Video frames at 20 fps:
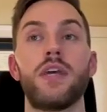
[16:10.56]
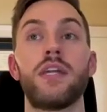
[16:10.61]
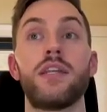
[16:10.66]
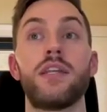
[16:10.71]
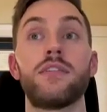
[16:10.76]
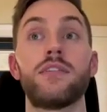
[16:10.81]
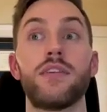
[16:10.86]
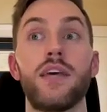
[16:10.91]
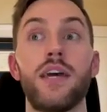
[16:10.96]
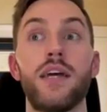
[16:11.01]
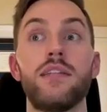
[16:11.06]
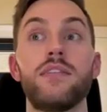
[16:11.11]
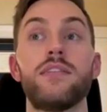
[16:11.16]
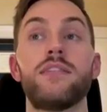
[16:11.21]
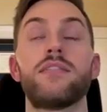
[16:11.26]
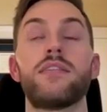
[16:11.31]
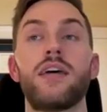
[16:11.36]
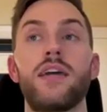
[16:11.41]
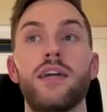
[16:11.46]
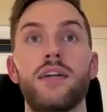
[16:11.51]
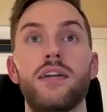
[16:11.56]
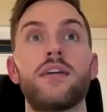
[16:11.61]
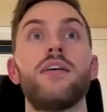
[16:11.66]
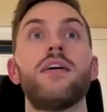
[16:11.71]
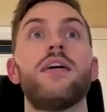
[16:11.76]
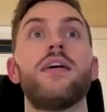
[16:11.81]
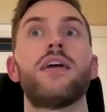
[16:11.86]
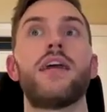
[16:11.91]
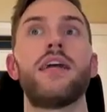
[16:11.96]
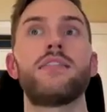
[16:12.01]
in a sense, like
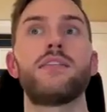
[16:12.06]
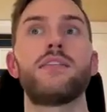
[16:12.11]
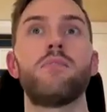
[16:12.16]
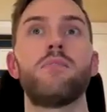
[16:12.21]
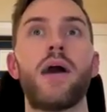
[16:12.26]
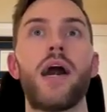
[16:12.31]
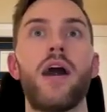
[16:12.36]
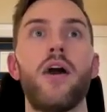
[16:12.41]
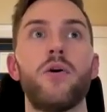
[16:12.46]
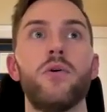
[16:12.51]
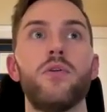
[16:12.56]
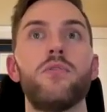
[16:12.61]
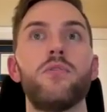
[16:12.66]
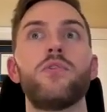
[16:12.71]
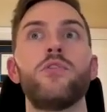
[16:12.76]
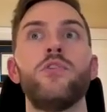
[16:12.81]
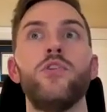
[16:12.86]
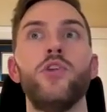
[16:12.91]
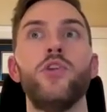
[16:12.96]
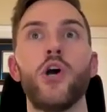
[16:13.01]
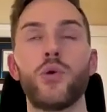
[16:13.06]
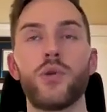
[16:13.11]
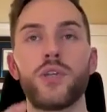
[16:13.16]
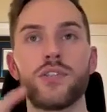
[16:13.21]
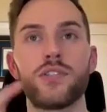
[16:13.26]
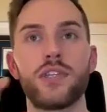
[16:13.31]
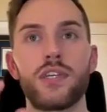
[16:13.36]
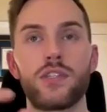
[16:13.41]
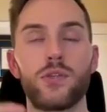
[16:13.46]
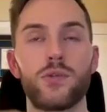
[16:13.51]
it's about
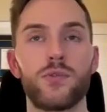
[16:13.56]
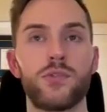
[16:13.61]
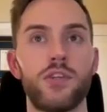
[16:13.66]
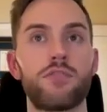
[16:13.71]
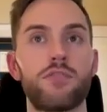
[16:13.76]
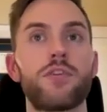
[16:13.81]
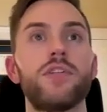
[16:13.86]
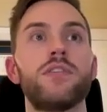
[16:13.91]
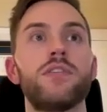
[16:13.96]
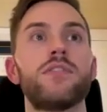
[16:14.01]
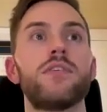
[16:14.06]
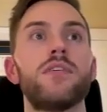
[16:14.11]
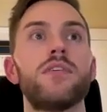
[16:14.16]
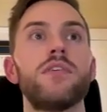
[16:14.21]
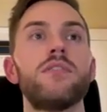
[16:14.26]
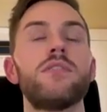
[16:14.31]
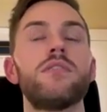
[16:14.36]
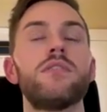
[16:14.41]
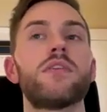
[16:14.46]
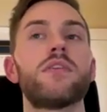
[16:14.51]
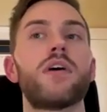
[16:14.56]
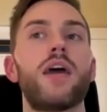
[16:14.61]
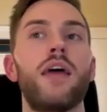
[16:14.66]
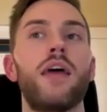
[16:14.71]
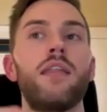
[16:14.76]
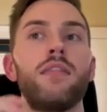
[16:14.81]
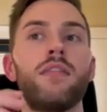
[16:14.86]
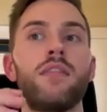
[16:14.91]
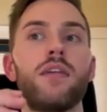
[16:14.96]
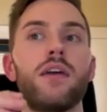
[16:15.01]
noticing those differences
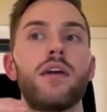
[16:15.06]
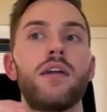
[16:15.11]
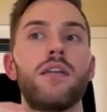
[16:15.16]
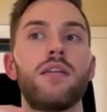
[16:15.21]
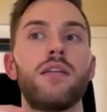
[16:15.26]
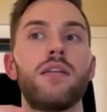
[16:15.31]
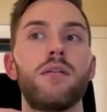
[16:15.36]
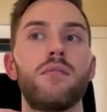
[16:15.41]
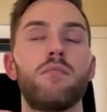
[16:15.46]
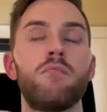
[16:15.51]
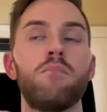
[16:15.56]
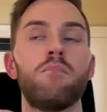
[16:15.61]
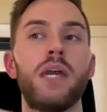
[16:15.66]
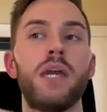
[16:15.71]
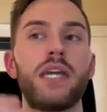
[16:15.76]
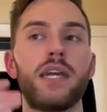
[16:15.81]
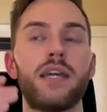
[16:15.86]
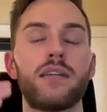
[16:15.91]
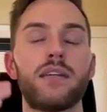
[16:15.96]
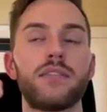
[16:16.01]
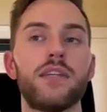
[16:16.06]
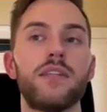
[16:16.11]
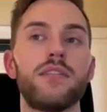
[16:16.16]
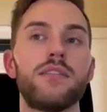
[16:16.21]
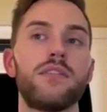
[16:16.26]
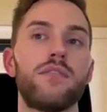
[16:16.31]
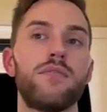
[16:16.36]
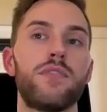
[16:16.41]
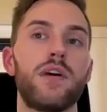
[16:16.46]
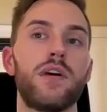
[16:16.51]
and then making
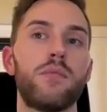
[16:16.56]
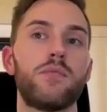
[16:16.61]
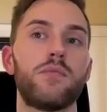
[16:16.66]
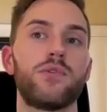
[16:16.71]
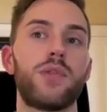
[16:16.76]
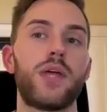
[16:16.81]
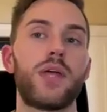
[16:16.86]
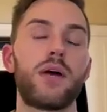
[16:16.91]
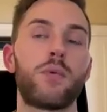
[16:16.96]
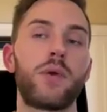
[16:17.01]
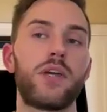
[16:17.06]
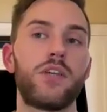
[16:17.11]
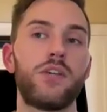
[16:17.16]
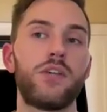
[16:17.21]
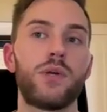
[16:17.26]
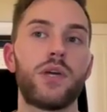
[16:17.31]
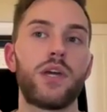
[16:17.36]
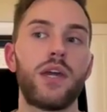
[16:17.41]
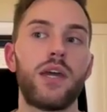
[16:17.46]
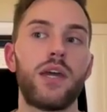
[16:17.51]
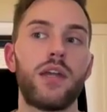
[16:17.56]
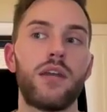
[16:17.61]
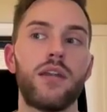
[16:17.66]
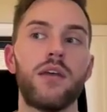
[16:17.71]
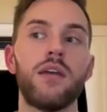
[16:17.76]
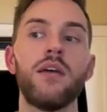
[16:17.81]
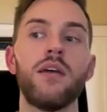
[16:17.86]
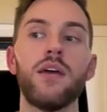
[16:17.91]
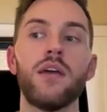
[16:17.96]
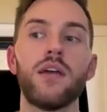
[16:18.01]
sense of them so that way you
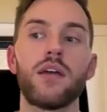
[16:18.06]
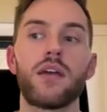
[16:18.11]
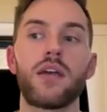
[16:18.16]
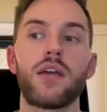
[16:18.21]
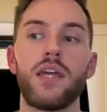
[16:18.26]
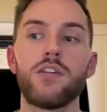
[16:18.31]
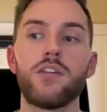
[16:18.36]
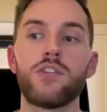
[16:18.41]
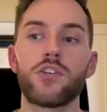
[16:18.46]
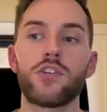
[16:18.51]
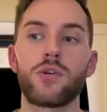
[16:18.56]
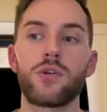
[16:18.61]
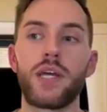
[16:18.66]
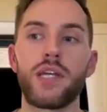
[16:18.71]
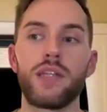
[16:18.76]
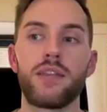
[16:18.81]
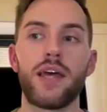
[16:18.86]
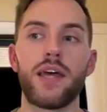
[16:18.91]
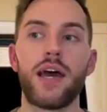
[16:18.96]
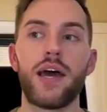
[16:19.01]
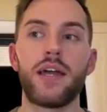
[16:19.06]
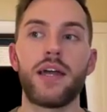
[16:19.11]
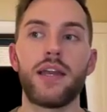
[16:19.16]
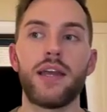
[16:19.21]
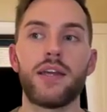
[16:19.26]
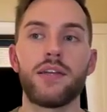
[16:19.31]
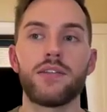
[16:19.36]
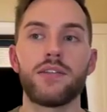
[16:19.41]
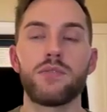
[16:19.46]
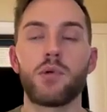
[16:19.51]
can integrate that
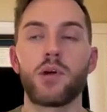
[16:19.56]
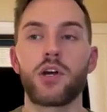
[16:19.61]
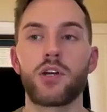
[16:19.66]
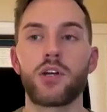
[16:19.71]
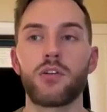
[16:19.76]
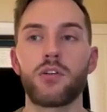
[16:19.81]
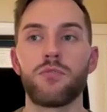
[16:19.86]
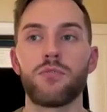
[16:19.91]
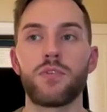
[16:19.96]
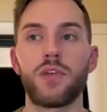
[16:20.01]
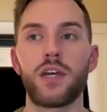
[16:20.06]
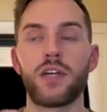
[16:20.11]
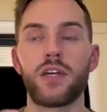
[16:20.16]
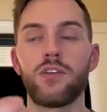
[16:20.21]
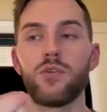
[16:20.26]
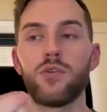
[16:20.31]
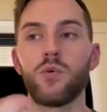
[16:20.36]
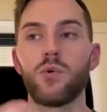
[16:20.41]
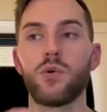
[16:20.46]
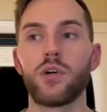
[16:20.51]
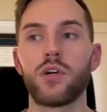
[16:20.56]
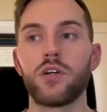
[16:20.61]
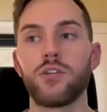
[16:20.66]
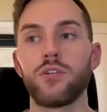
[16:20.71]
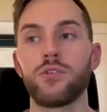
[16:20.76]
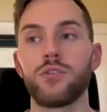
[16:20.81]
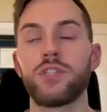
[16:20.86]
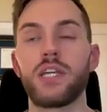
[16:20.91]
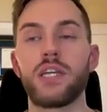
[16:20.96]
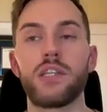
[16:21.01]
as part of like
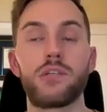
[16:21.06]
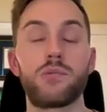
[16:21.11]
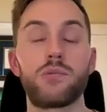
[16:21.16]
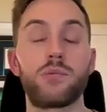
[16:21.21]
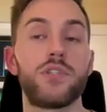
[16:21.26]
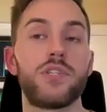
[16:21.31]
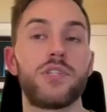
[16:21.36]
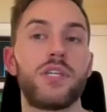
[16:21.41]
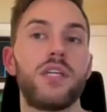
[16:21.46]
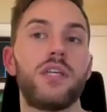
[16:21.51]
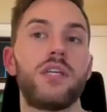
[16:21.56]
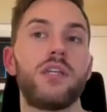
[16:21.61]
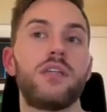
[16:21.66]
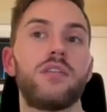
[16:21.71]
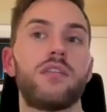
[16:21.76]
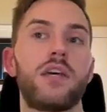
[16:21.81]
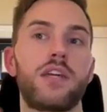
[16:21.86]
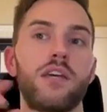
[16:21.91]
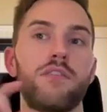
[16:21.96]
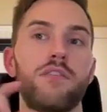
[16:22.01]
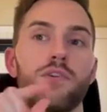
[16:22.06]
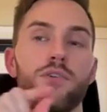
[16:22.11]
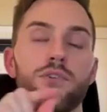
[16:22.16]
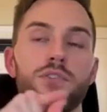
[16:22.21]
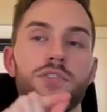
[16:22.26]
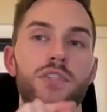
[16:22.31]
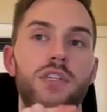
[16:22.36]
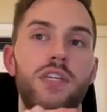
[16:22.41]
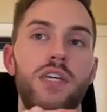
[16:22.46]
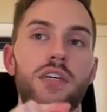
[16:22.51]
your daily routine. Like if you're
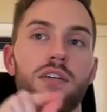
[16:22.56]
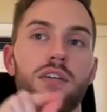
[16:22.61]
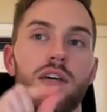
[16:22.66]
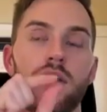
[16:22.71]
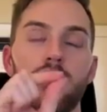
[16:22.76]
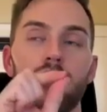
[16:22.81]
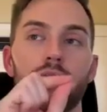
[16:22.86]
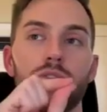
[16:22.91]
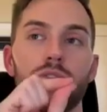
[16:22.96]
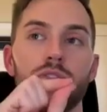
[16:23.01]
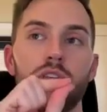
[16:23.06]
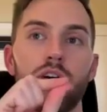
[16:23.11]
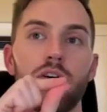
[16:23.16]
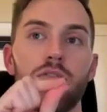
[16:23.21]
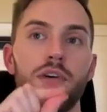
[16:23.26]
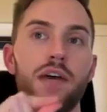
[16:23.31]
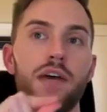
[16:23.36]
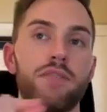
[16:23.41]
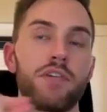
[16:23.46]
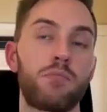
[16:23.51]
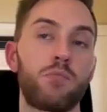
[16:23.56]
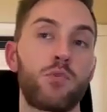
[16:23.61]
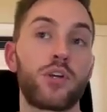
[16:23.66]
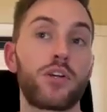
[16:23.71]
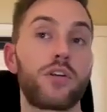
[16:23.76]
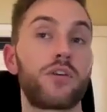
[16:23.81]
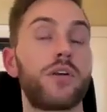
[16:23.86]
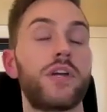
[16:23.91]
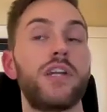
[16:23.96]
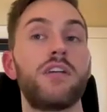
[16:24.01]
seeing like yourself having more
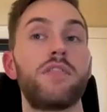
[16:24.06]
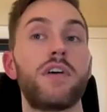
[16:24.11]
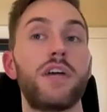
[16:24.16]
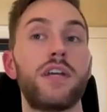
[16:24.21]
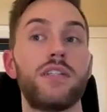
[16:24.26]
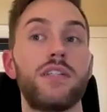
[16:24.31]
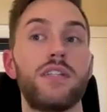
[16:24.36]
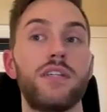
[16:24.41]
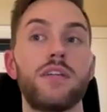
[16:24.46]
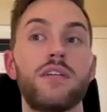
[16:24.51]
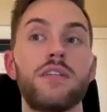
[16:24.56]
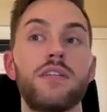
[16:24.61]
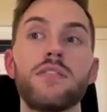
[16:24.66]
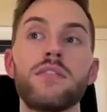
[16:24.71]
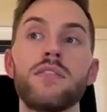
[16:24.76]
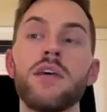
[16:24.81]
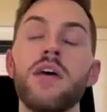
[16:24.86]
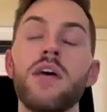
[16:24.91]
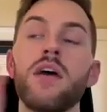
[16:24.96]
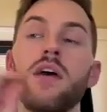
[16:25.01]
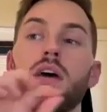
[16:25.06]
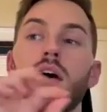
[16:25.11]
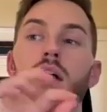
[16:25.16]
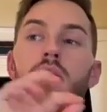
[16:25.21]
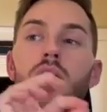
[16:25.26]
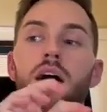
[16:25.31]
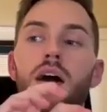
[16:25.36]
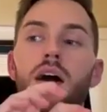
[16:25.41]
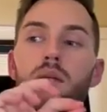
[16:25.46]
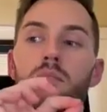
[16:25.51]
creative ideas
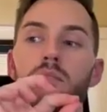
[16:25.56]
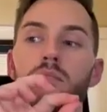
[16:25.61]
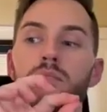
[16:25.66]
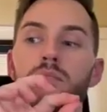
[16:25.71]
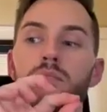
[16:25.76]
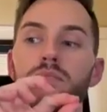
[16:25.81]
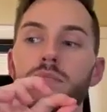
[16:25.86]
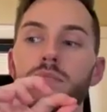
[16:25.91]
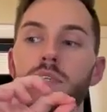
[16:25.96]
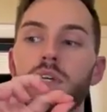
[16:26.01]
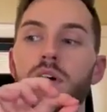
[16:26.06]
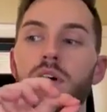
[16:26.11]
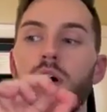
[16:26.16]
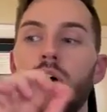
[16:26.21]
on